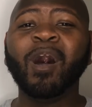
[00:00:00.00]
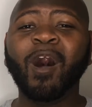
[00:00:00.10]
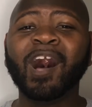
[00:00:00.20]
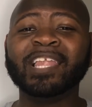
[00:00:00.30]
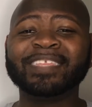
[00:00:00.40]

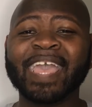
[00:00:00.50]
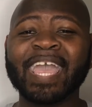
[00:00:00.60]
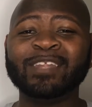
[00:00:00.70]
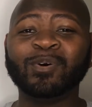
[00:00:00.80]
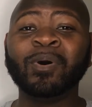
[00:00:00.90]
all at the
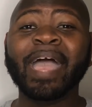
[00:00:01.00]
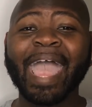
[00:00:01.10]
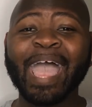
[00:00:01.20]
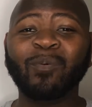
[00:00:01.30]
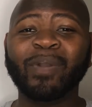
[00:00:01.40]
handle
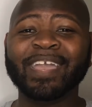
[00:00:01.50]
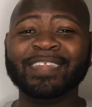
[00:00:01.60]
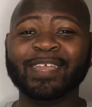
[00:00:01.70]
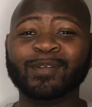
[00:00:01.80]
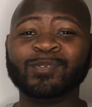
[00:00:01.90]
at
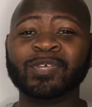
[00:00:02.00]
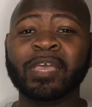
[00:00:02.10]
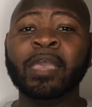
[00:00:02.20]
Wayoneers.